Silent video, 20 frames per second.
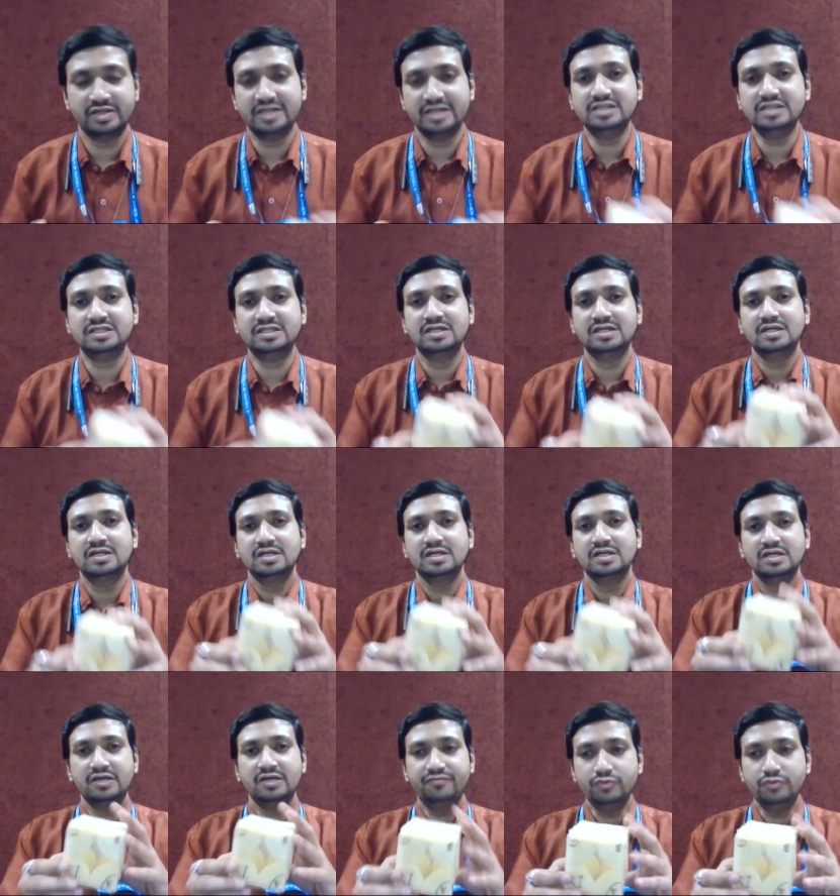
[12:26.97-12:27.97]
That is,
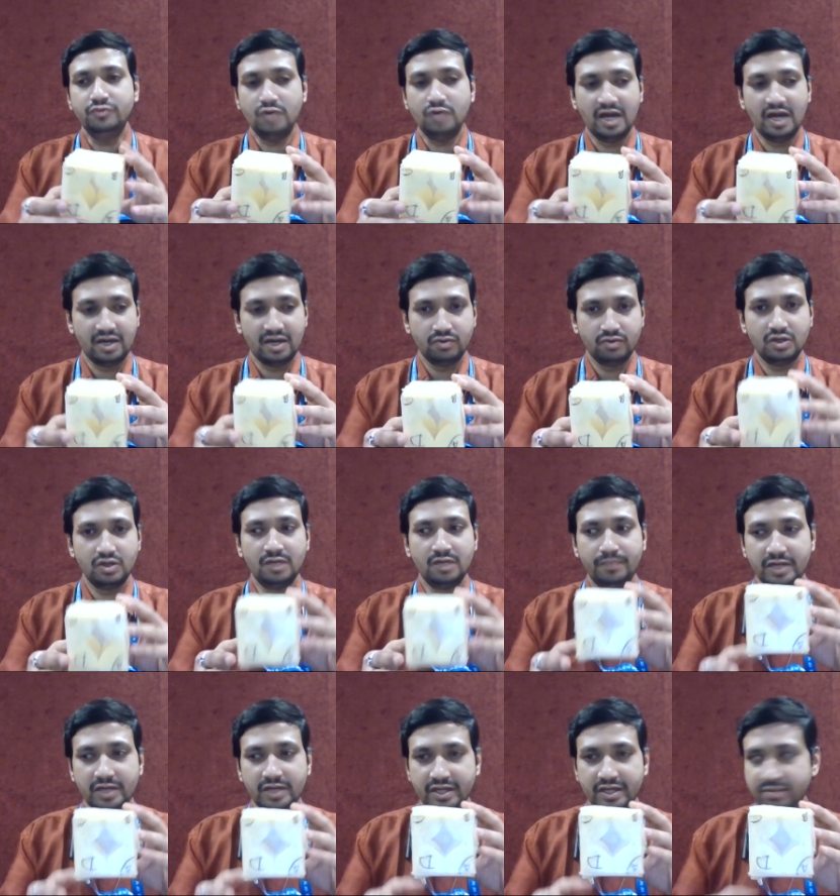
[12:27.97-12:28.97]
if you have a
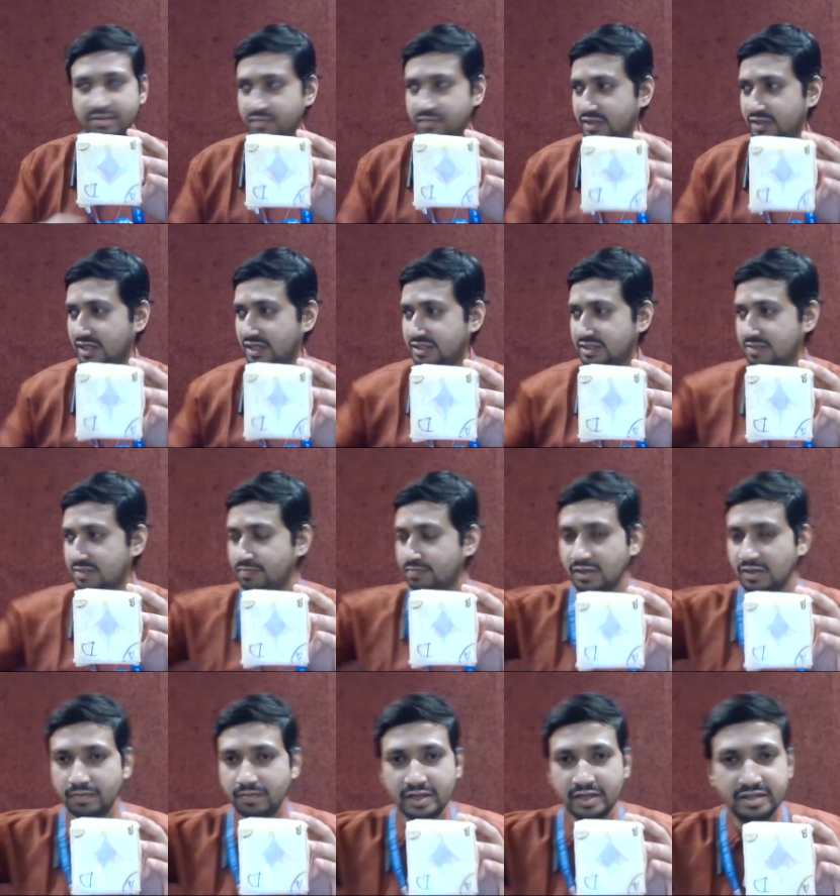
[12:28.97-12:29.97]
plane, a
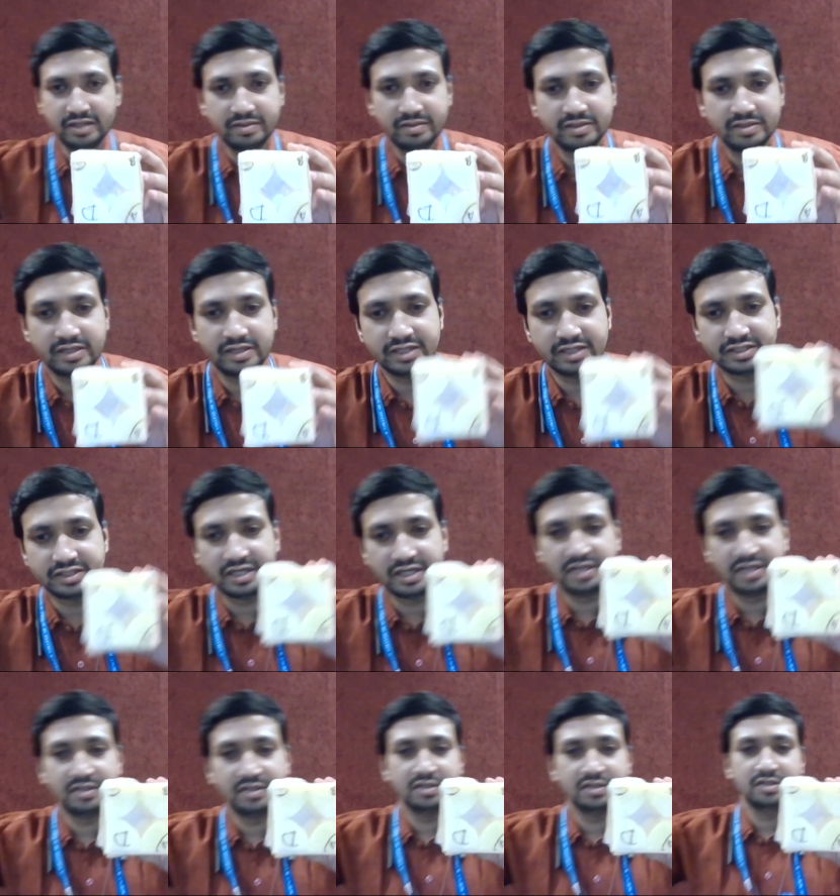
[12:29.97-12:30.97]
simple plane, let us
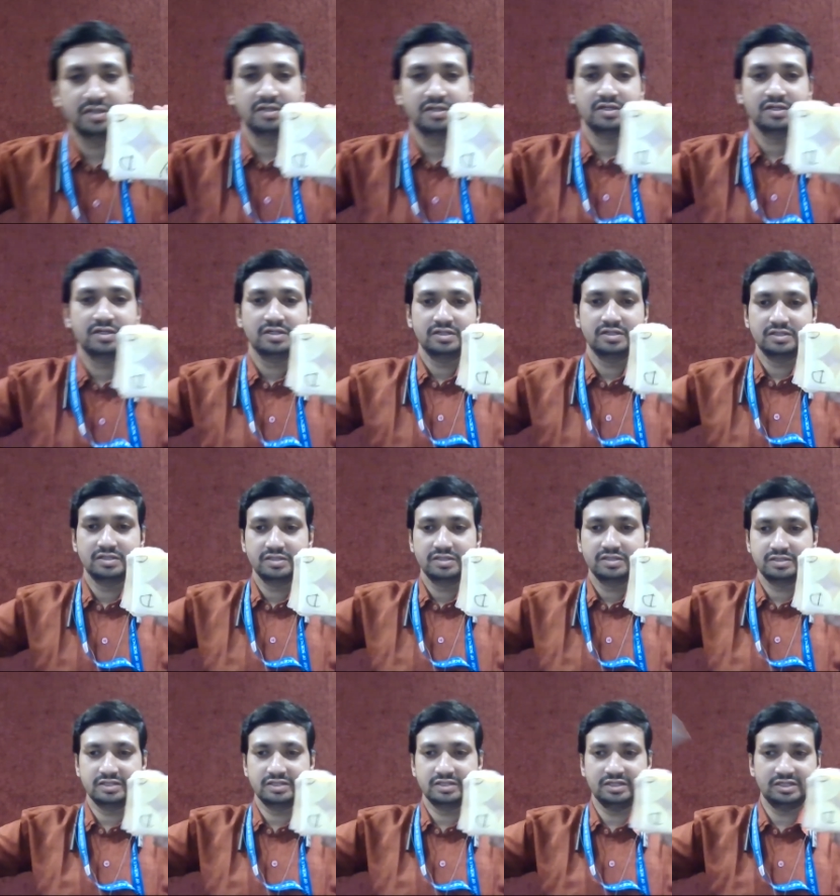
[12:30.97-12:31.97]
say,
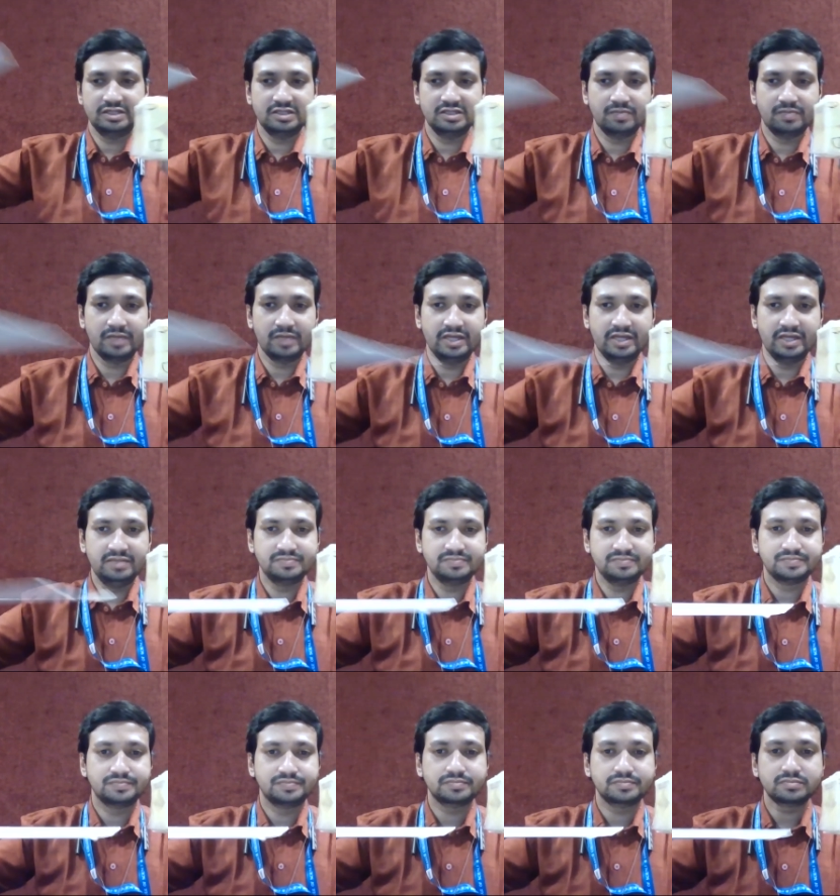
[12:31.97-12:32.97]
say this is the plane,
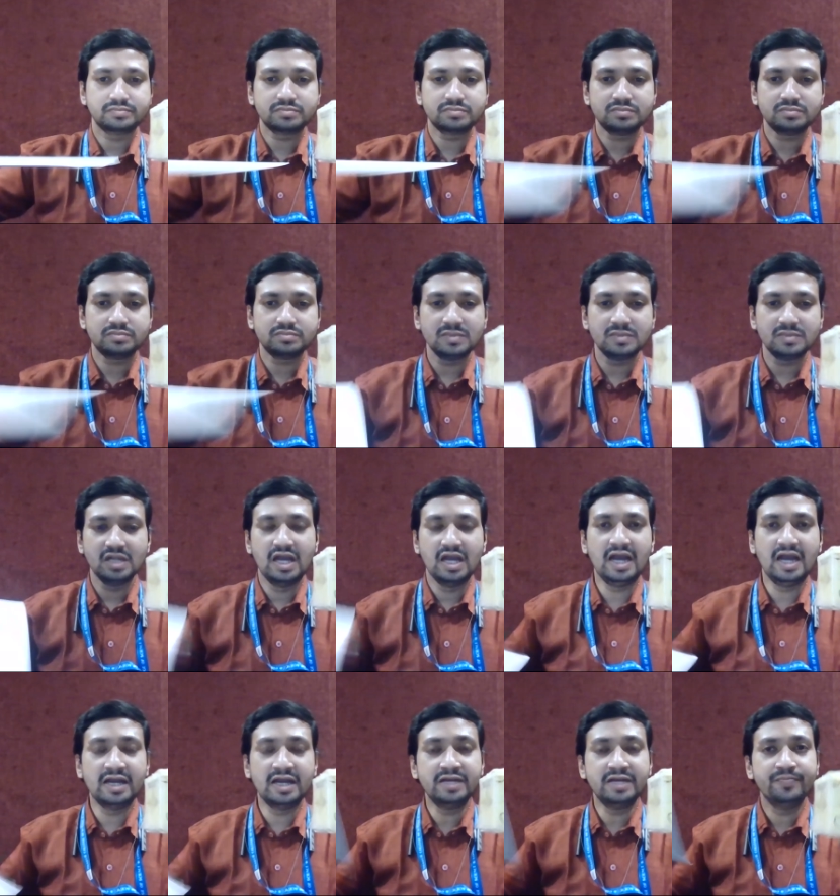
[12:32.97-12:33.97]

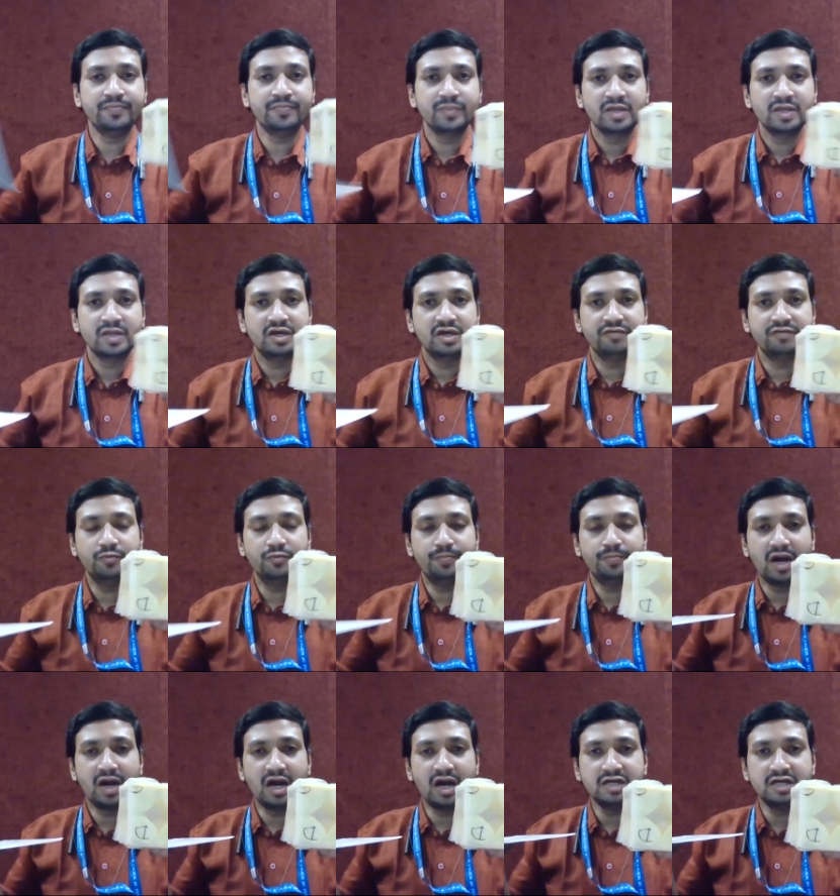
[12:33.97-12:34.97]
and if you
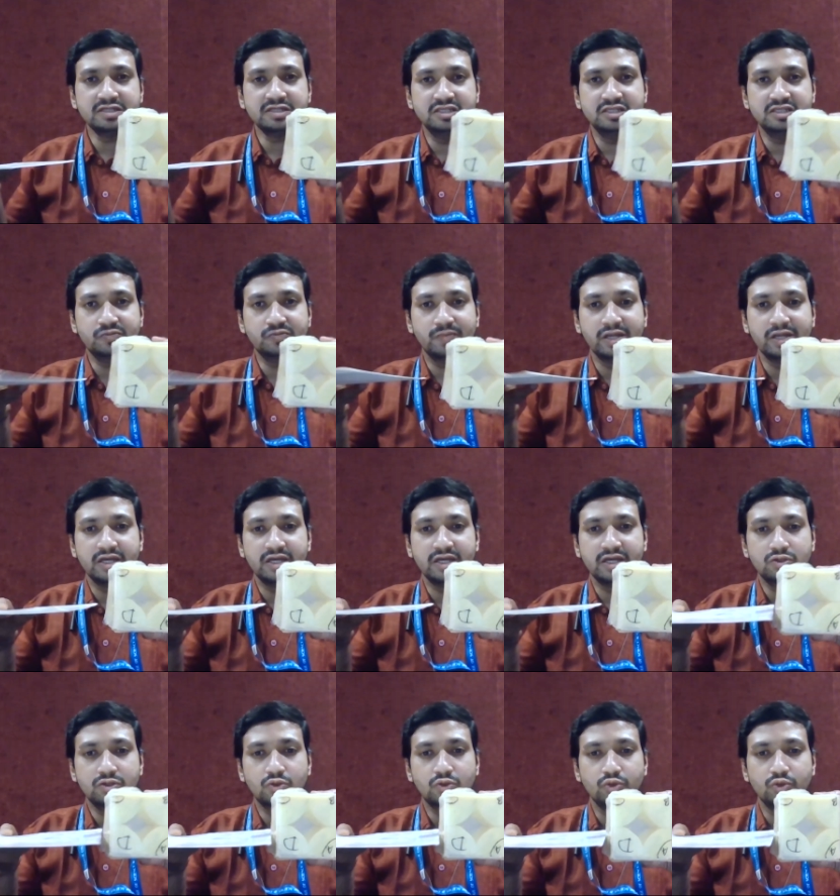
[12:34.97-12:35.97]
pass this
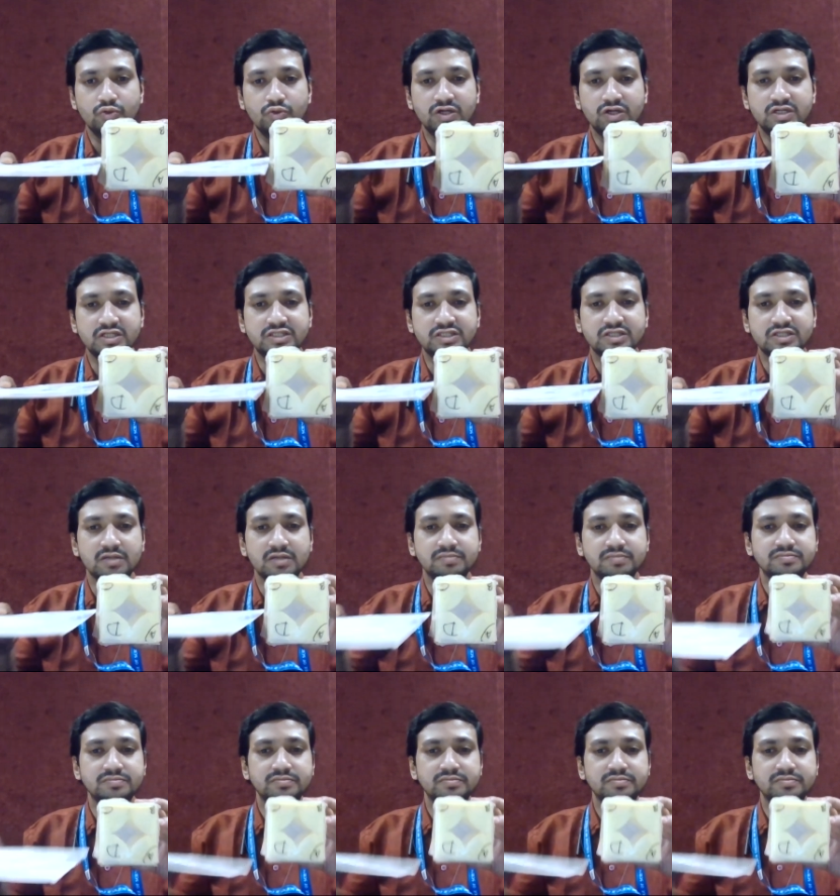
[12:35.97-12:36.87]
plane through your crystal